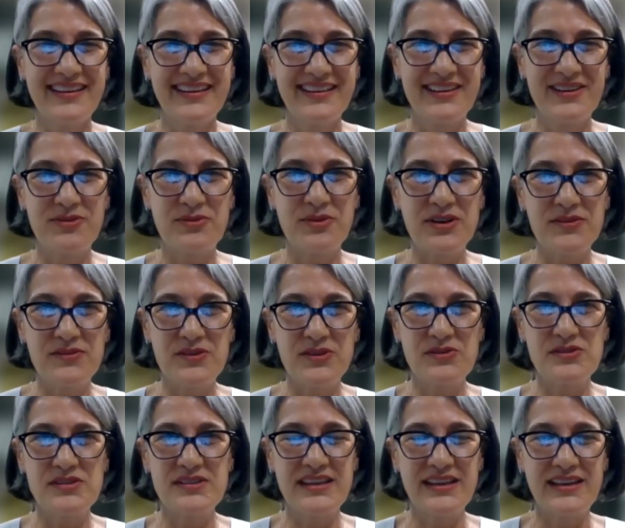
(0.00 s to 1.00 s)
what have
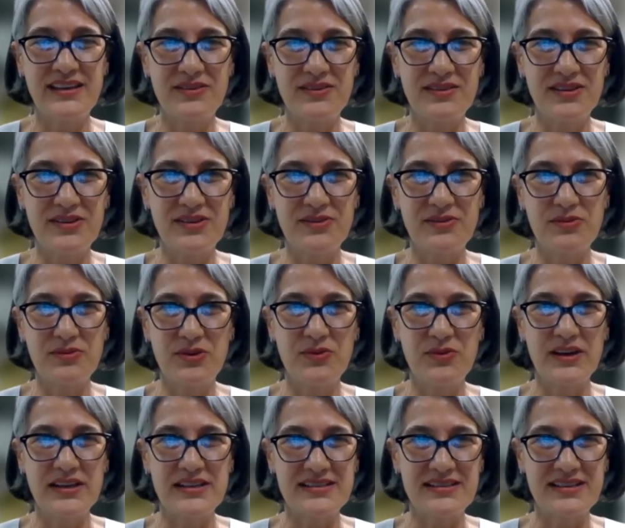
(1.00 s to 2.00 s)
you seen the
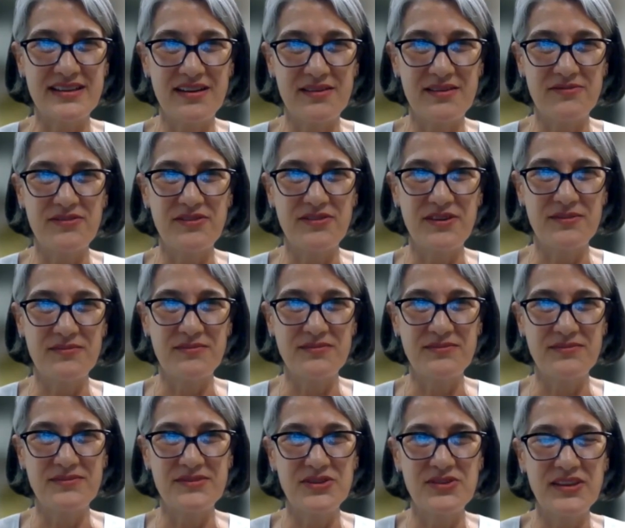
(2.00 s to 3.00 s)
requests come from?
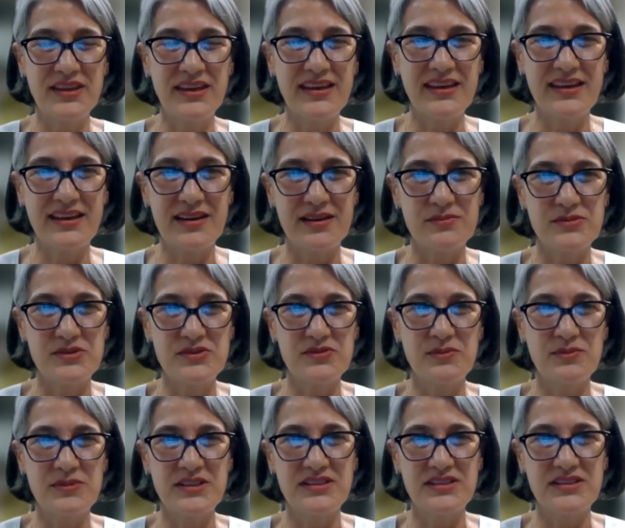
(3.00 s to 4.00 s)
Do you think it comes from
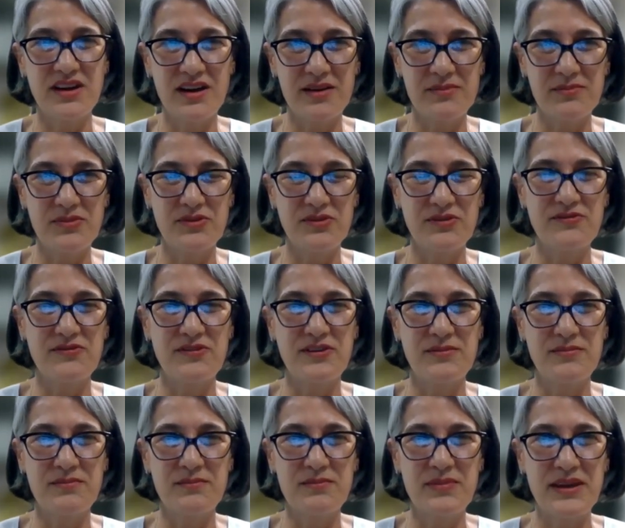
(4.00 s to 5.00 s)
the top or from
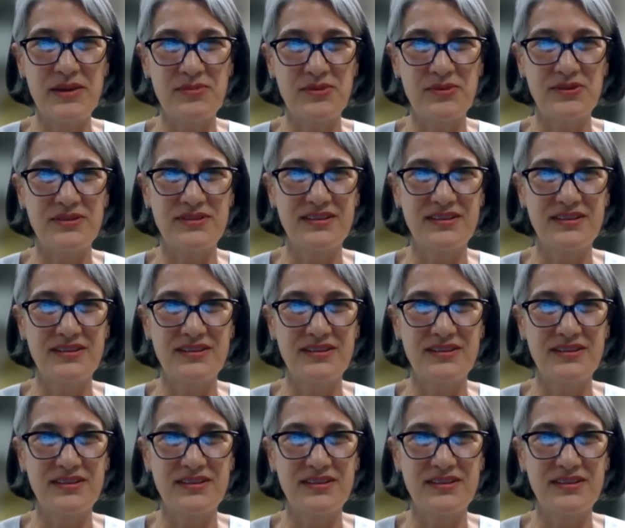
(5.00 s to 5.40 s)
people?